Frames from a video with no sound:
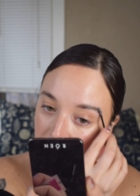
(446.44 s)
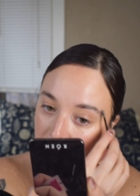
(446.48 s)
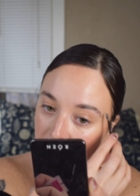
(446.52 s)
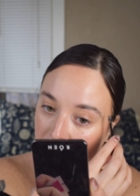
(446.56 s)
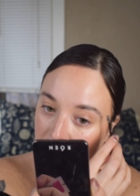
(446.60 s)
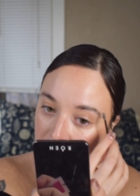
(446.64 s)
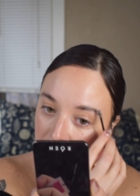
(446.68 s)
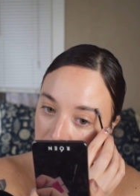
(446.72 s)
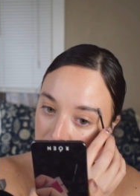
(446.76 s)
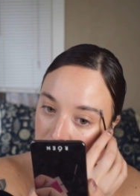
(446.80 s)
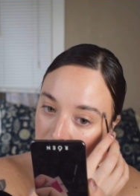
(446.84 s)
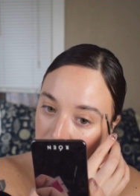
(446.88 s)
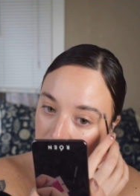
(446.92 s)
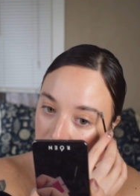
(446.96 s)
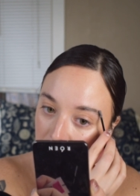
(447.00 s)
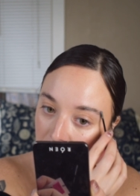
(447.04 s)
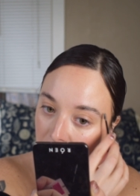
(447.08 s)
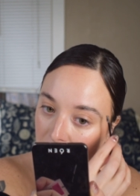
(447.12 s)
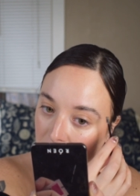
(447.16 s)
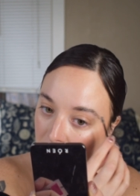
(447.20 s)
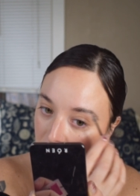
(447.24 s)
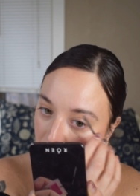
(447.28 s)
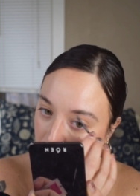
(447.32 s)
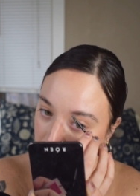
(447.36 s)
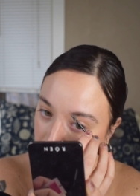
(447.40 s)
in
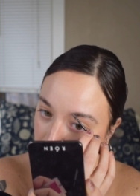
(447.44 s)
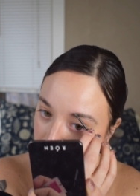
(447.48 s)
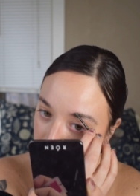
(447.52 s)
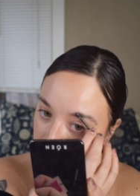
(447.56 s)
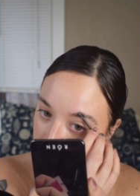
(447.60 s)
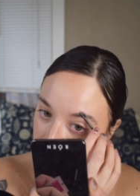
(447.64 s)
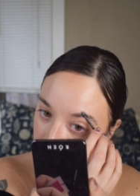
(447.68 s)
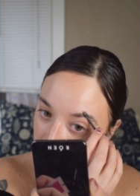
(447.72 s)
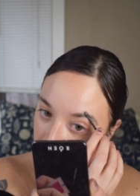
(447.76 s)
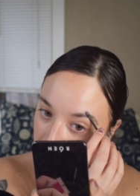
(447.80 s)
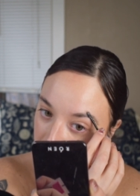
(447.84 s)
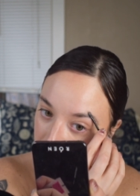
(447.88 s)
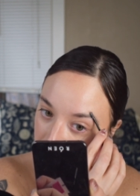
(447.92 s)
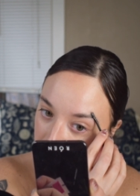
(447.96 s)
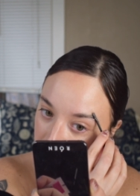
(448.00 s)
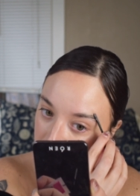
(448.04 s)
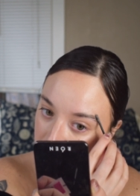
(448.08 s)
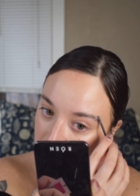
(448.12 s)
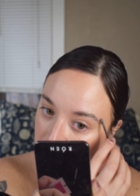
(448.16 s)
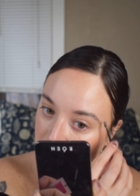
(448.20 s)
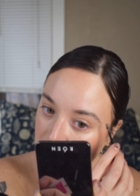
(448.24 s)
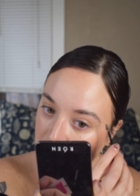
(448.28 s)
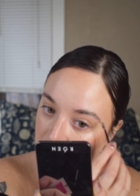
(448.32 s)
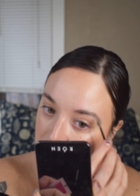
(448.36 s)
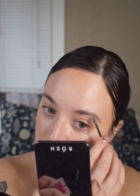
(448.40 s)
a lot of
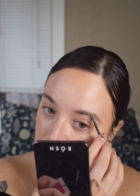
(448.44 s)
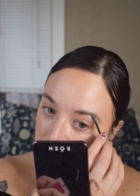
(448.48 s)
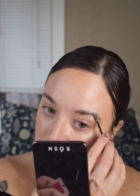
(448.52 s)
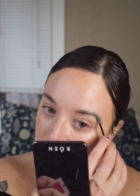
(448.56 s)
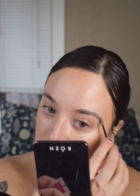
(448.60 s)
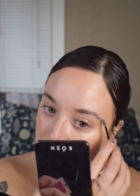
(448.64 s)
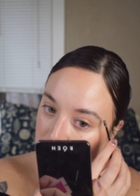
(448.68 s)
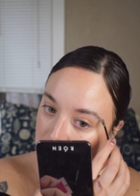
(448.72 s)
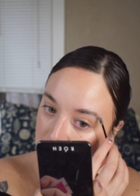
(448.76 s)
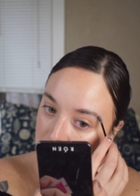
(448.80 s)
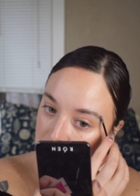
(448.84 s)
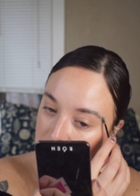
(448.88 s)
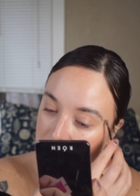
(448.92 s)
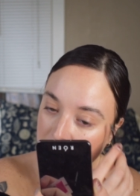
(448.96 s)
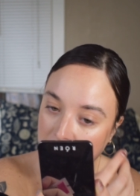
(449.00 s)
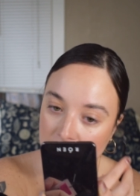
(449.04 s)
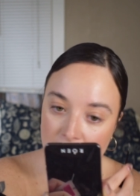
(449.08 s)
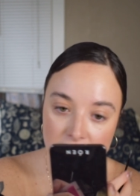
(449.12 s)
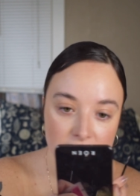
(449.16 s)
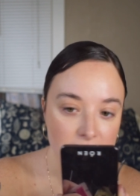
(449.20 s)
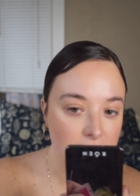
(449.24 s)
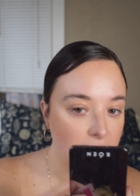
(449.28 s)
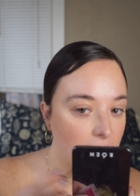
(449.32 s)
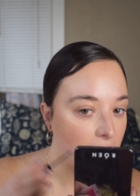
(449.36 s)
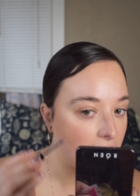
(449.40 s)
like
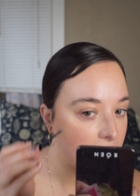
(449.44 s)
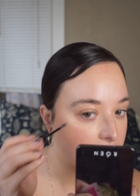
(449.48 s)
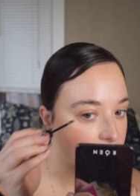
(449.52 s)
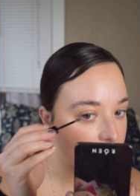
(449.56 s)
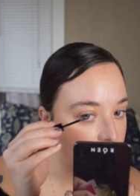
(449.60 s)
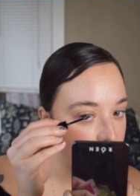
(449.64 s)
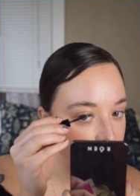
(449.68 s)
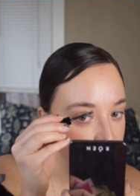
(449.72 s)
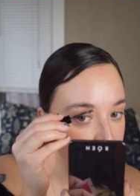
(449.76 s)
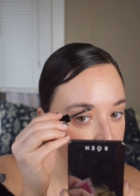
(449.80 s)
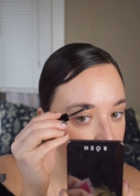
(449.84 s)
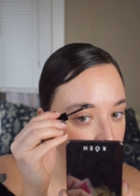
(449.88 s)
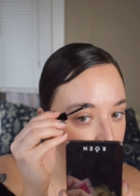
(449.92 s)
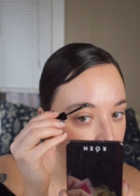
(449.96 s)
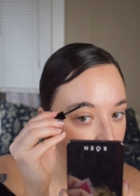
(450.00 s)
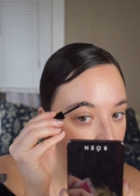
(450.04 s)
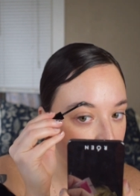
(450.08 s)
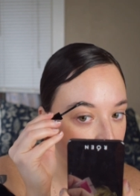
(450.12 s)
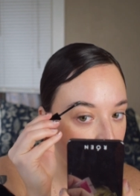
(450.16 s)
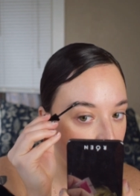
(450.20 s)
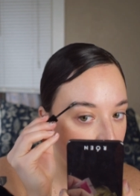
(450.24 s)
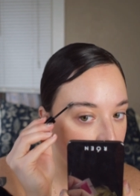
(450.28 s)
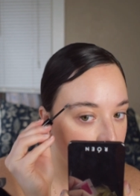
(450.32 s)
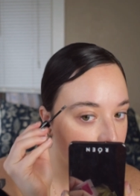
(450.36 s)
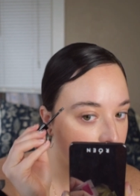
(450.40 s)
dance classes and
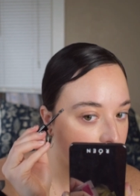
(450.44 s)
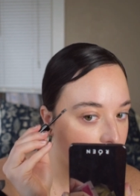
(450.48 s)
whatnot.